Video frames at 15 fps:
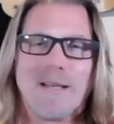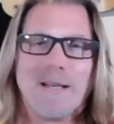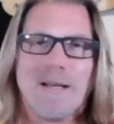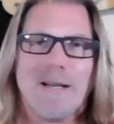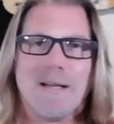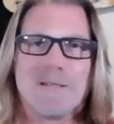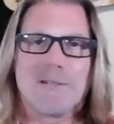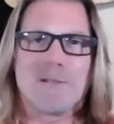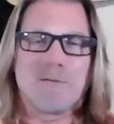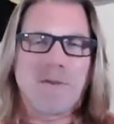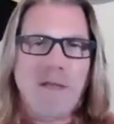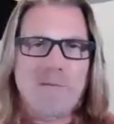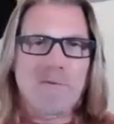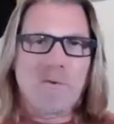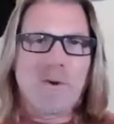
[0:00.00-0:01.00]
So if
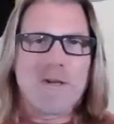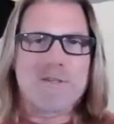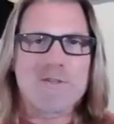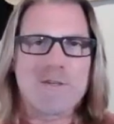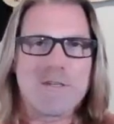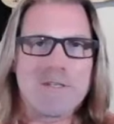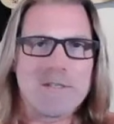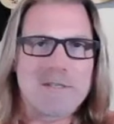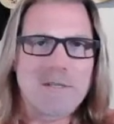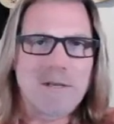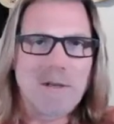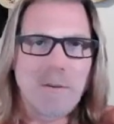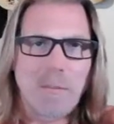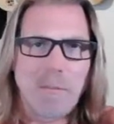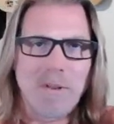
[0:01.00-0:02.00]
you have questions,
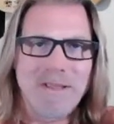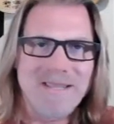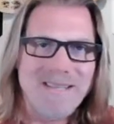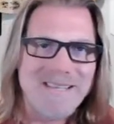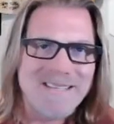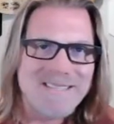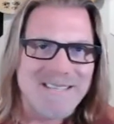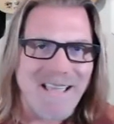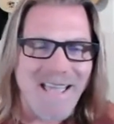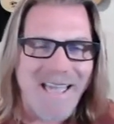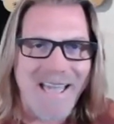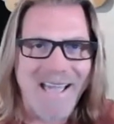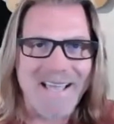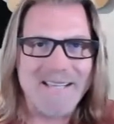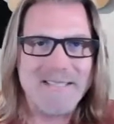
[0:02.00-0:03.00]
please
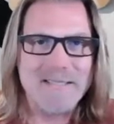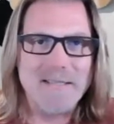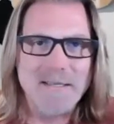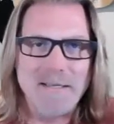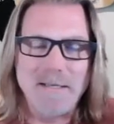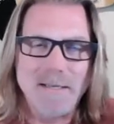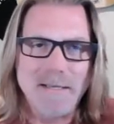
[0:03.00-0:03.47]
ask.